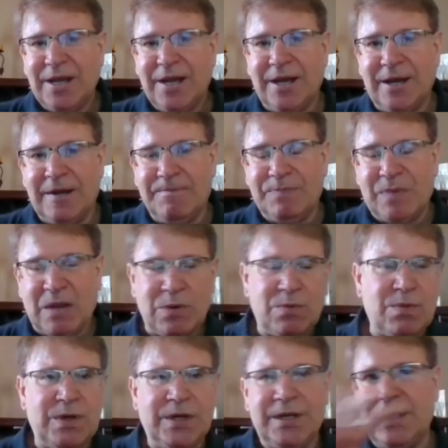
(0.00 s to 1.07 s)
Um, and we
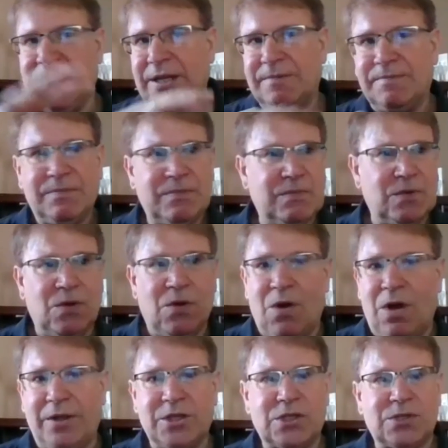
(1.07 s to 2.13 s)
really hit
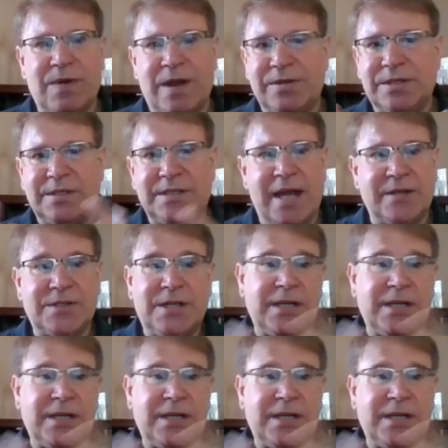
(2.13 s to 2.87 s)
all the surrounding towns.